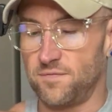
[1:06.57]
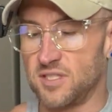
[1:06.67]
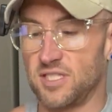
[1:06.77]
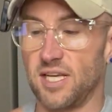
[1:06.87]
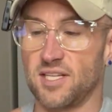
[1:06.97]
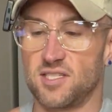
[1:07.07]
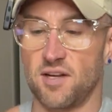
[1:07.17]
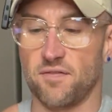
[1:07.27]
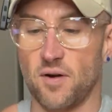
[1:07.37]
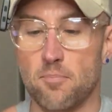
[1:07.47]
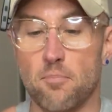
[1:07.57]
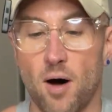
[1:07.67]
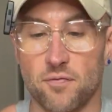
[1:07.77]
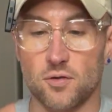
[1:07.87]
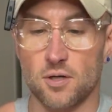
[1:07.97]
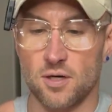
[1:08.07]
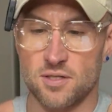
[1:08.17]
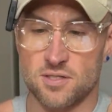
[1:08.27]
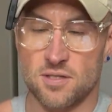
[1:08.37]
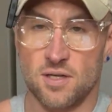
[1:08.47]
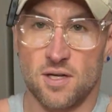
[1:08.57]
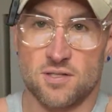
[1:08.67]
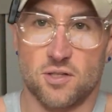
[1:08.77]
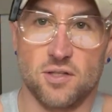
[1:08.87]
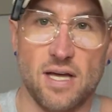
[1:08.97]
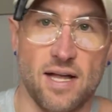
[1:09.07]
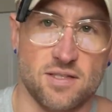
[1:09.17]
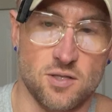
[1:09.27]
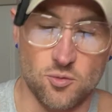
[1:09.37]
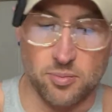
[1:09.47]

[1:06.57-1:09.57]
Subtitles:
six different mufflers. So you got two